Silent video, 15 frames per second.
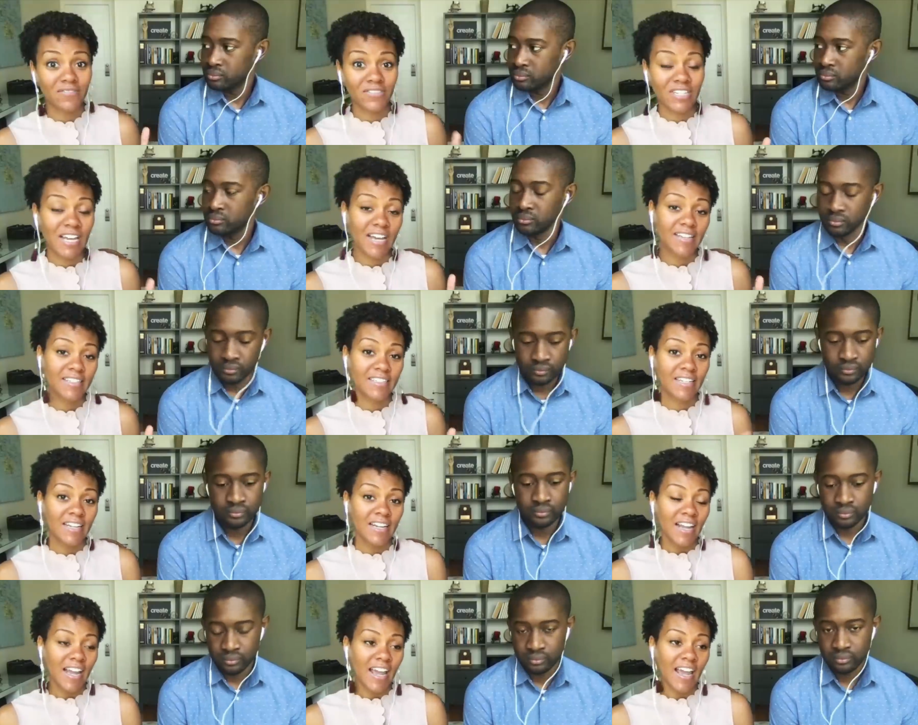Speaker 1: debt.
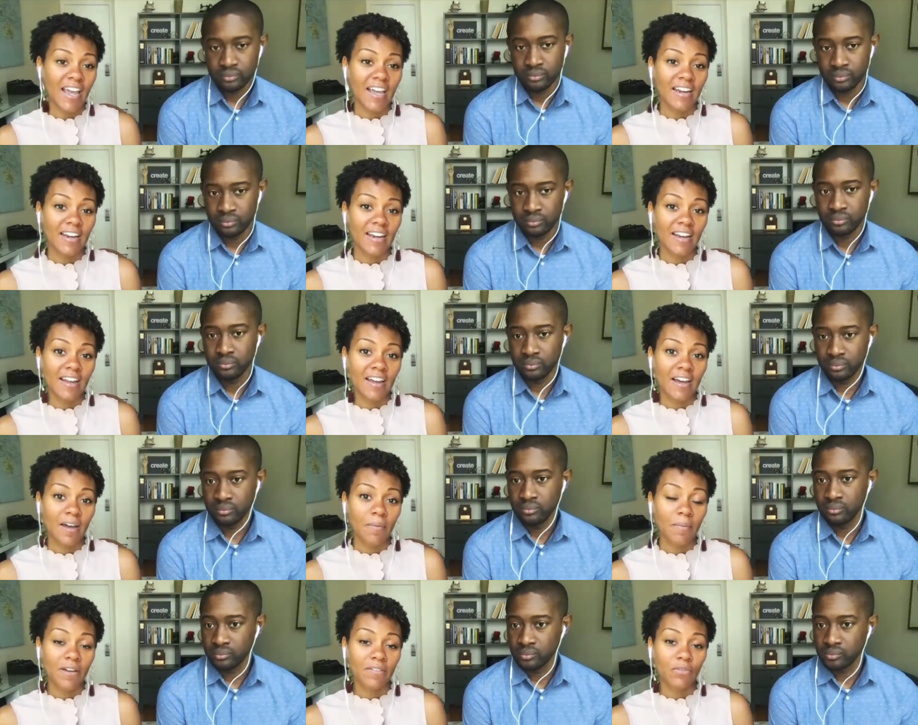And
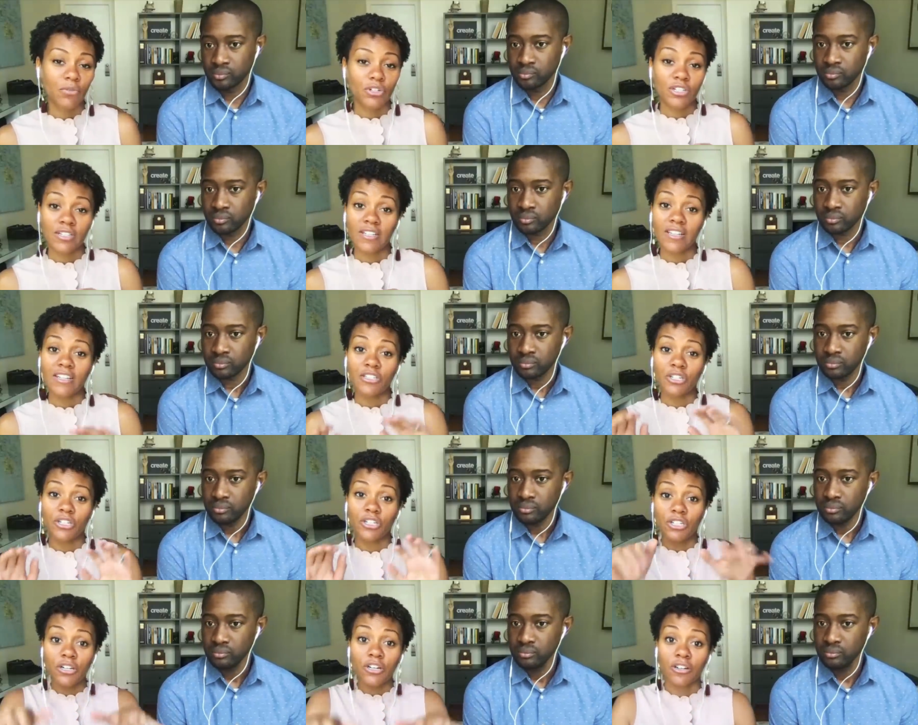um, unfortunately, that took a
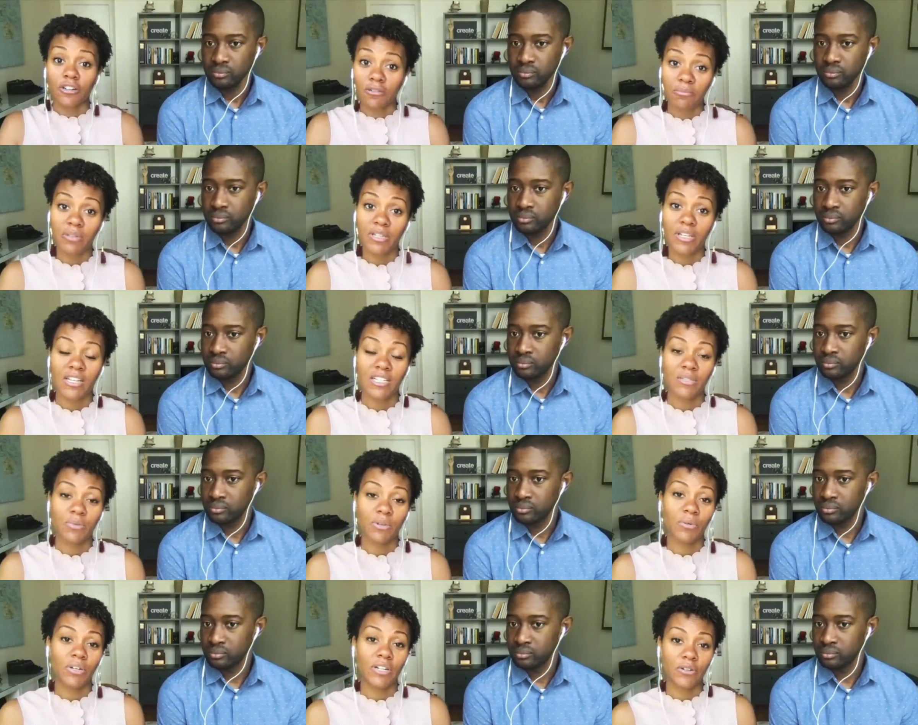turn because we
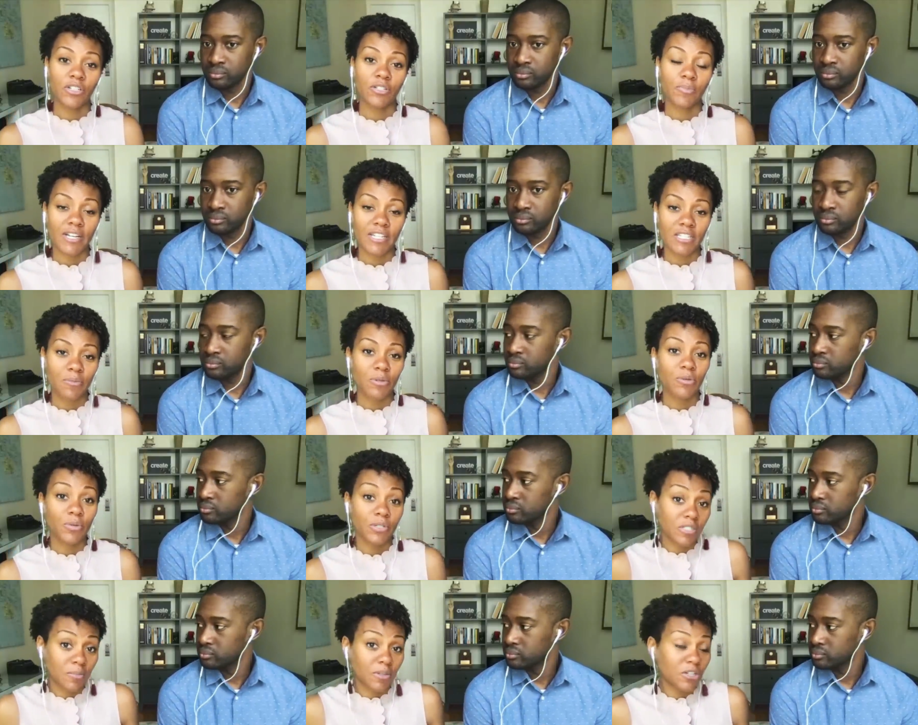were irresponsible with
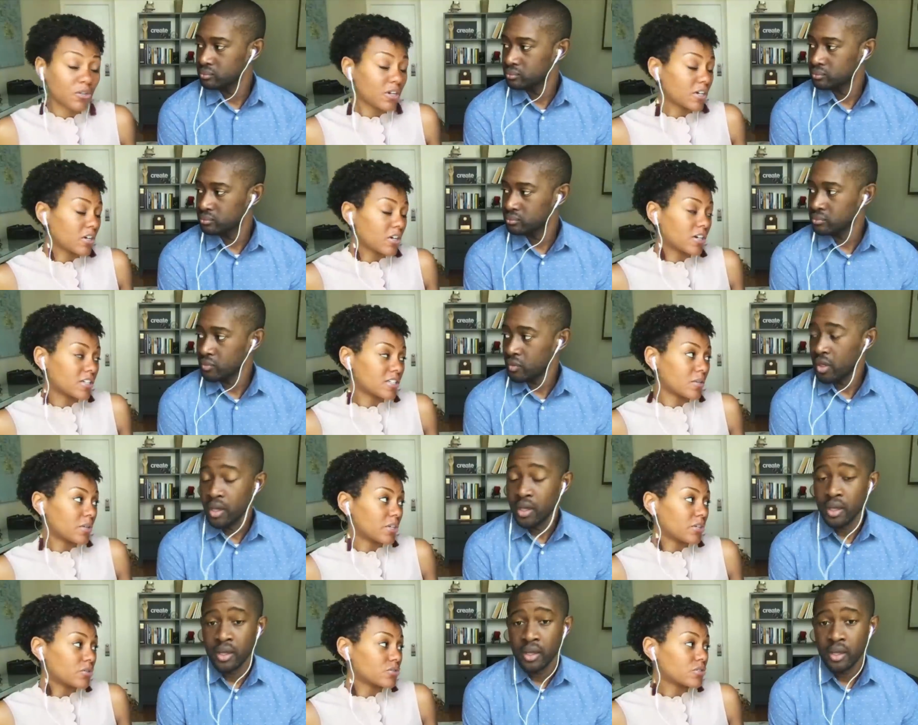some of the credit cards that we
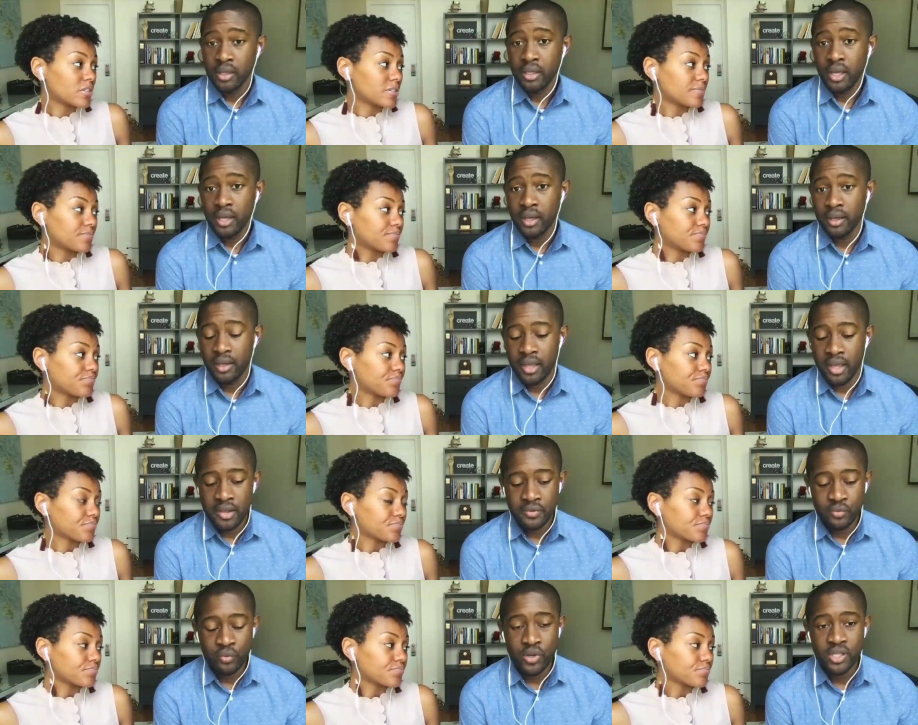used.
Speaker 2: Yeah,
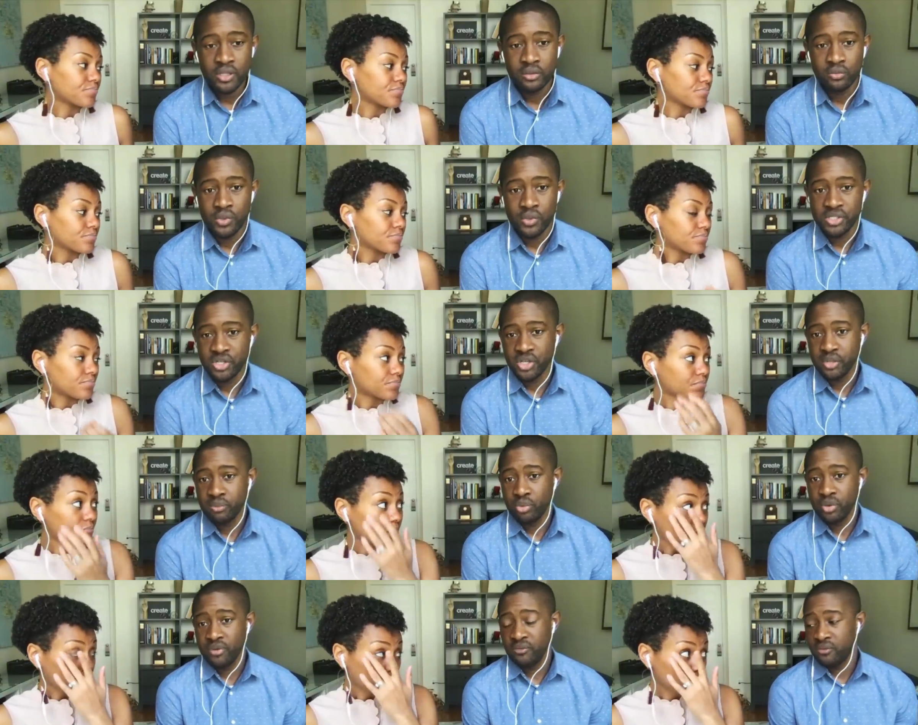and one one turning
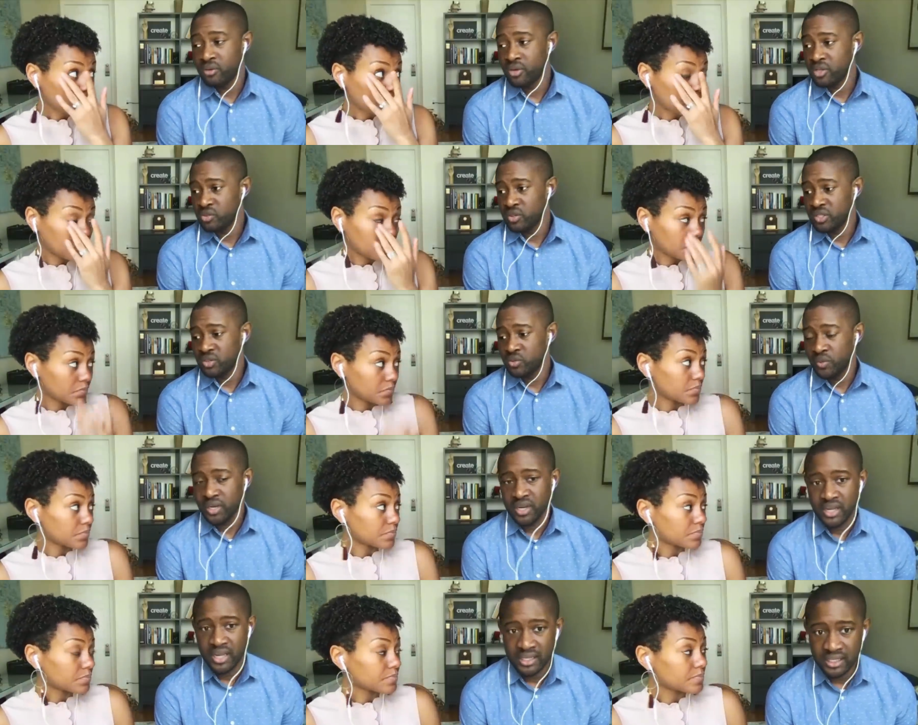point for us is when I
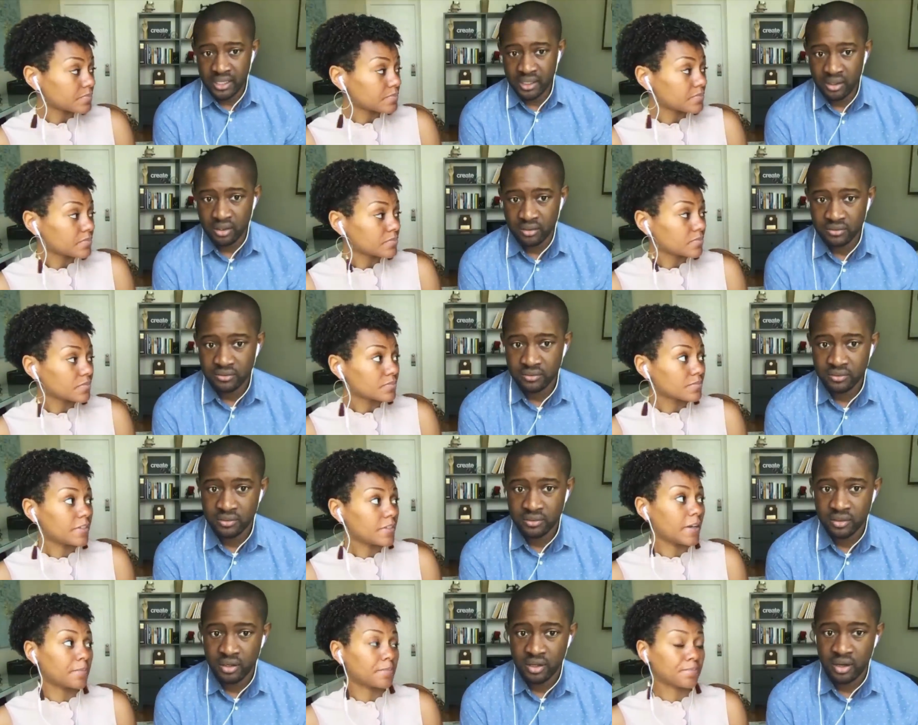got laid off
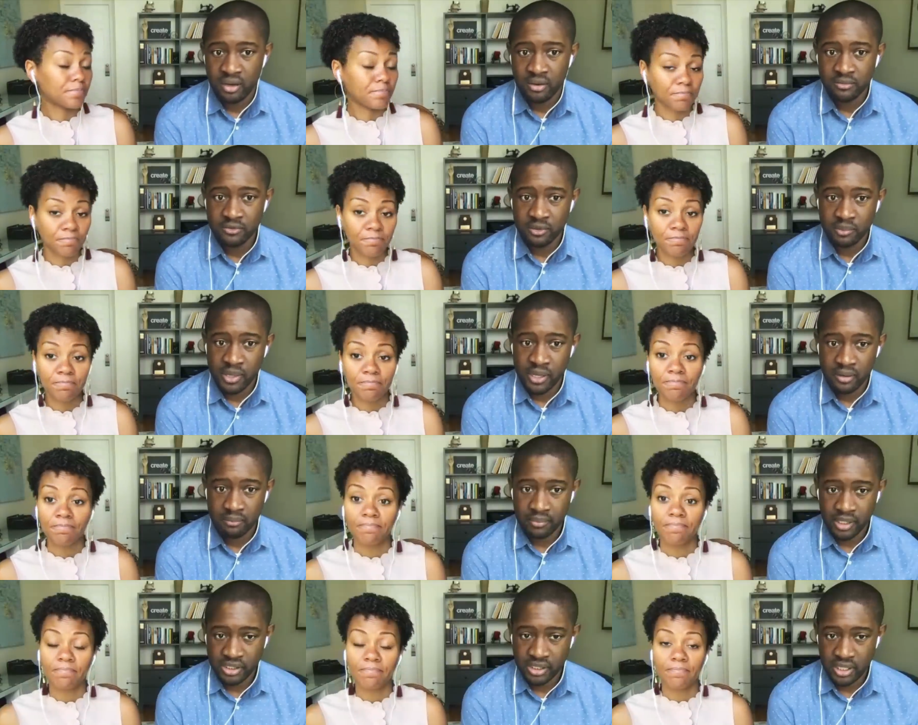yeah. um, from my,
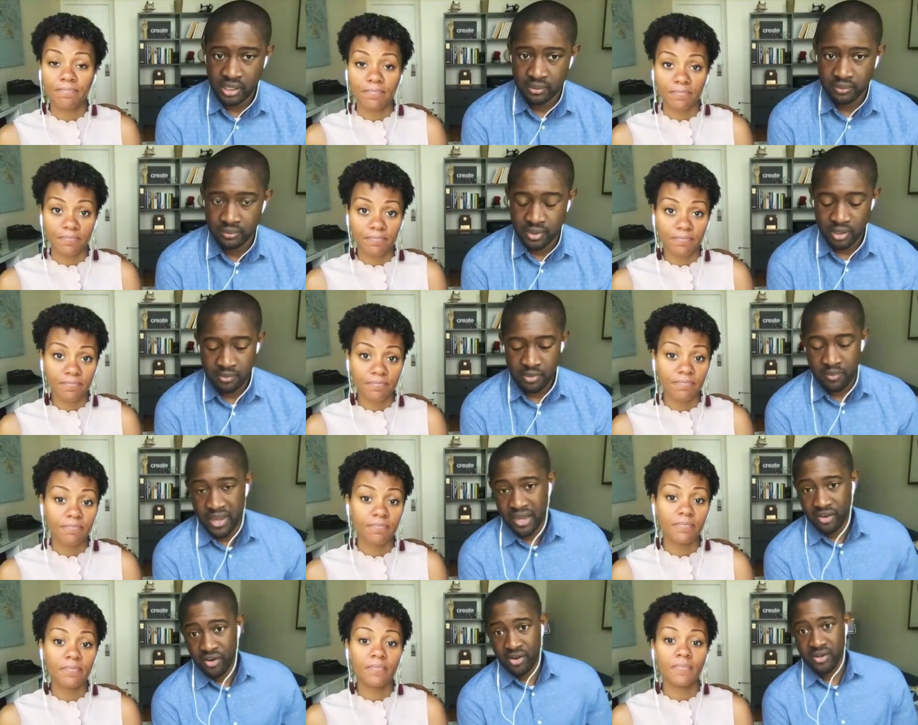my job. Um, my background